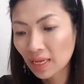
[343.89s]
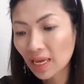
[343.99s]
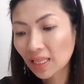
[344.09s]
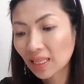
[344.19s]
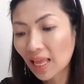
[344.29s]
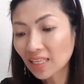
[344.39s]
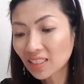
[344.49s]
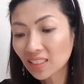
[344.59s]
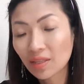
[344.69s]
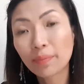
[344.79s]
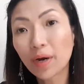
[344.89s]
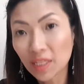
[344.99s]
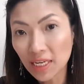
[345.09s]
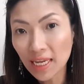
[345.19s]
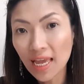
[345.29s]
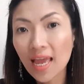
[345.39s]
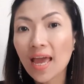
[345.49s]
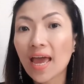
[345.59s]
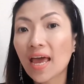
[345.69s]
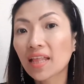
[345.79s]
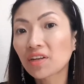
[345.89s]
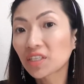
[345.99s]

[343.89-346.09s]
It cleanses the body and